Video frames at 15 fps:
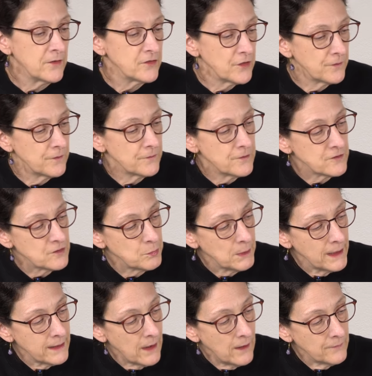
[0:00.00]
So the
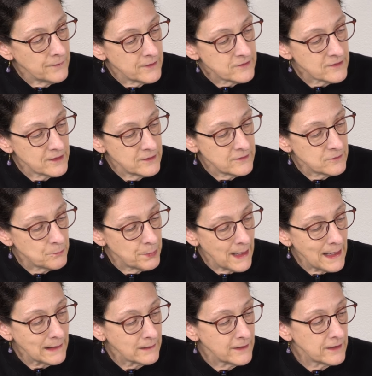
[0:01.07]
display on this is
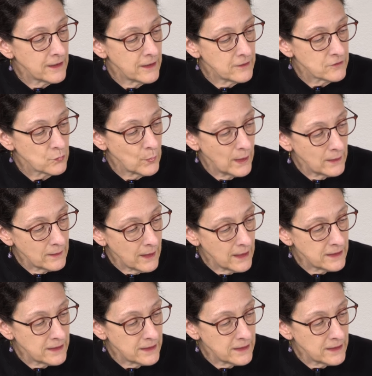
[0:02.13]
backlit as well,